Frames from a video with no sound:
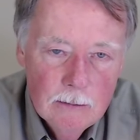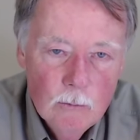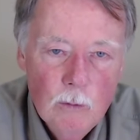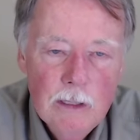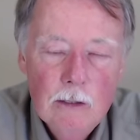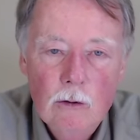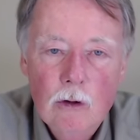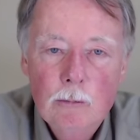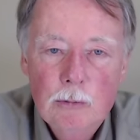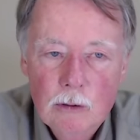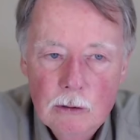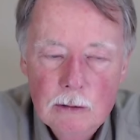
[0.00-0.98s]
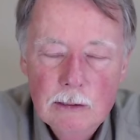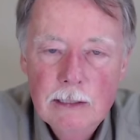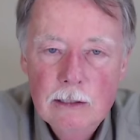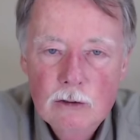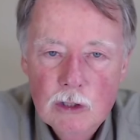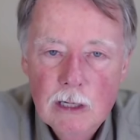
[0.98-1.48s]
Welo opal,
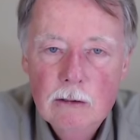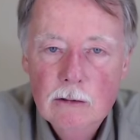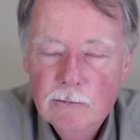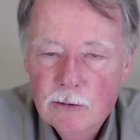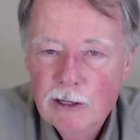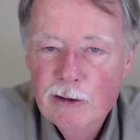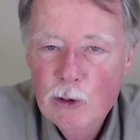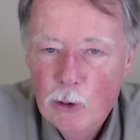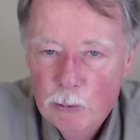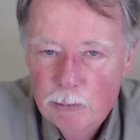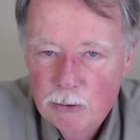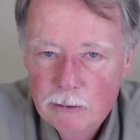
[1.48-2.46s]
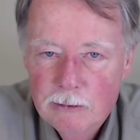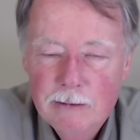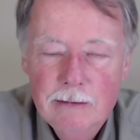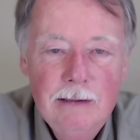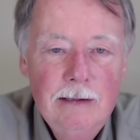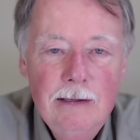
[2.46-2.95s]
in general, for an opal,
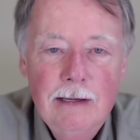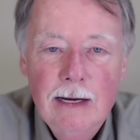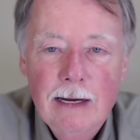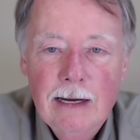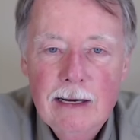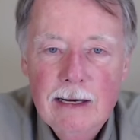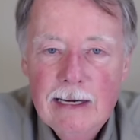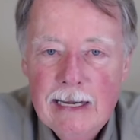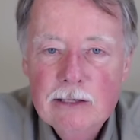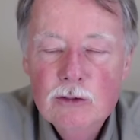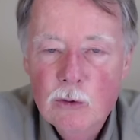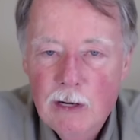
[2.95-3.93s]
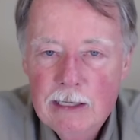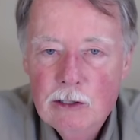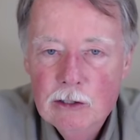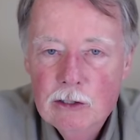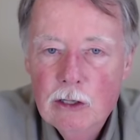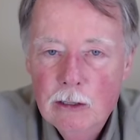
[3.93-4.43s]
uh, has
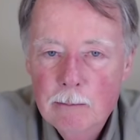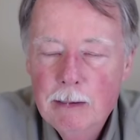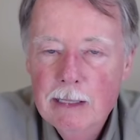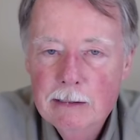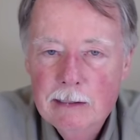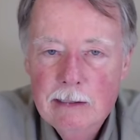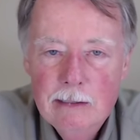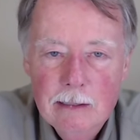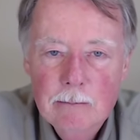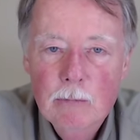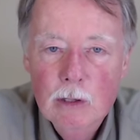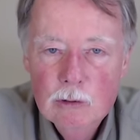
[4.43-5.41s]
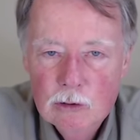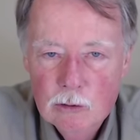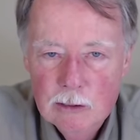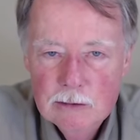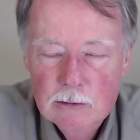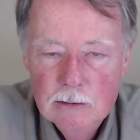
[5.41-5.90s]
greater durability than most
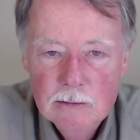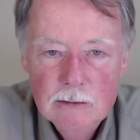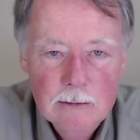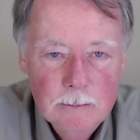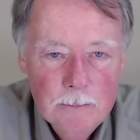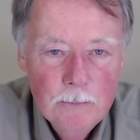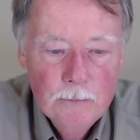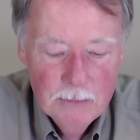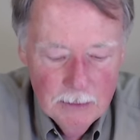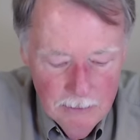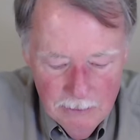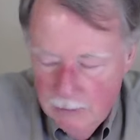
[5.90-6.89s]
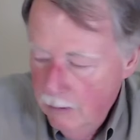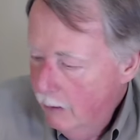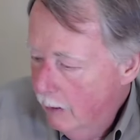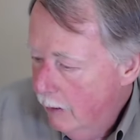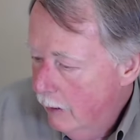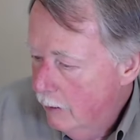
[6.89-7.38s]
sources.
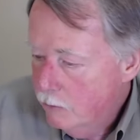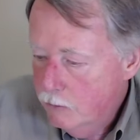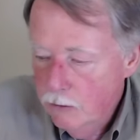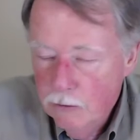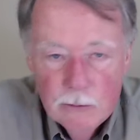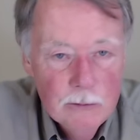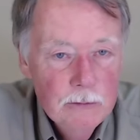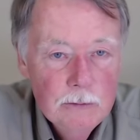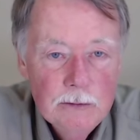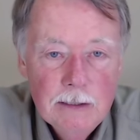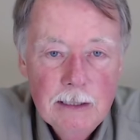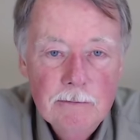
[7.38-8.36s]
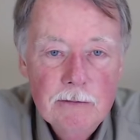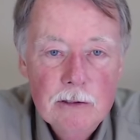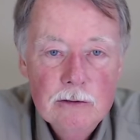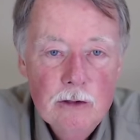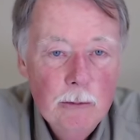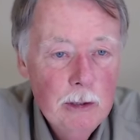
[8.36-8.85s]
Uh, so if
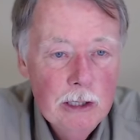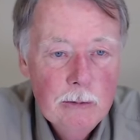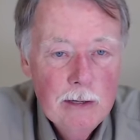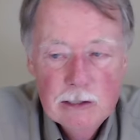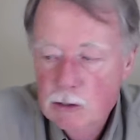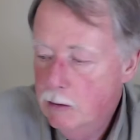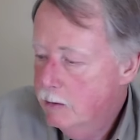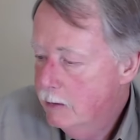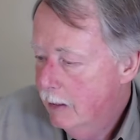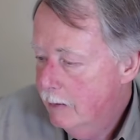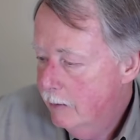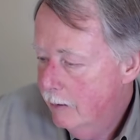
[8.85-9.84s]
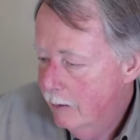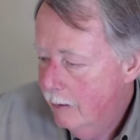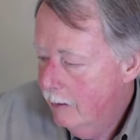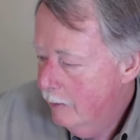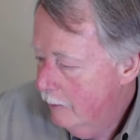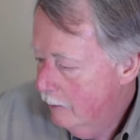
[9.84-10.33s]
there's no more questions, I
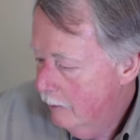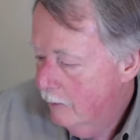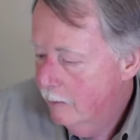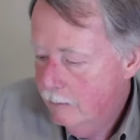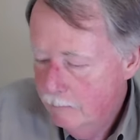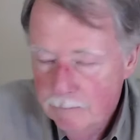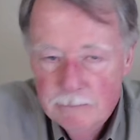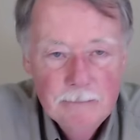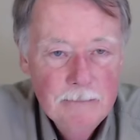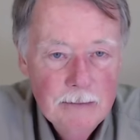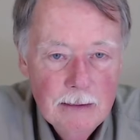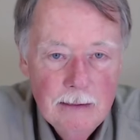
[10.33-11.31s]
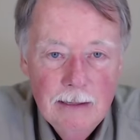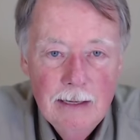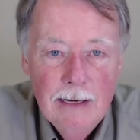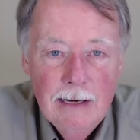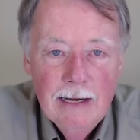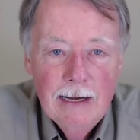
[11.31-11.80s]
think uh,
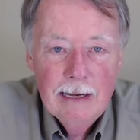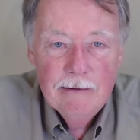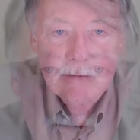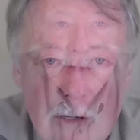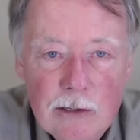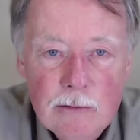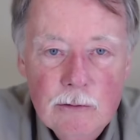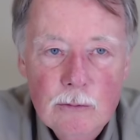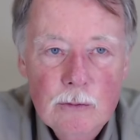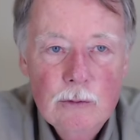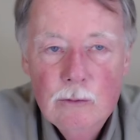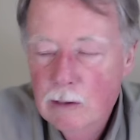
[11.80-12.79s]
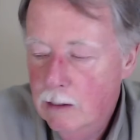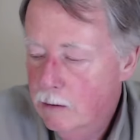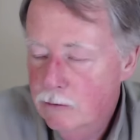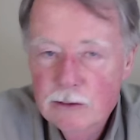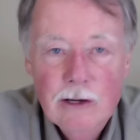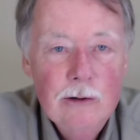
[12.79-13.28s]
I've gone through
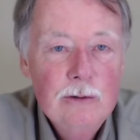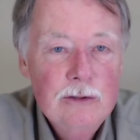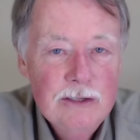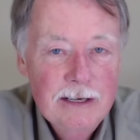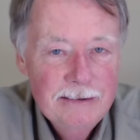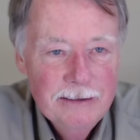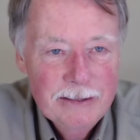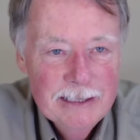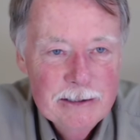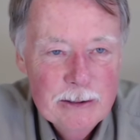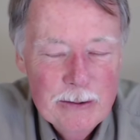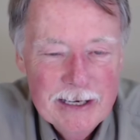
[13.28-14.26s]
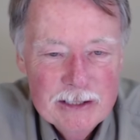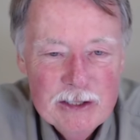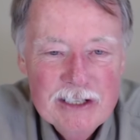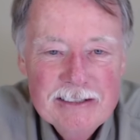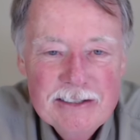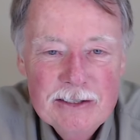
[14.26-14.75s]
our stones. Oh, there is a question.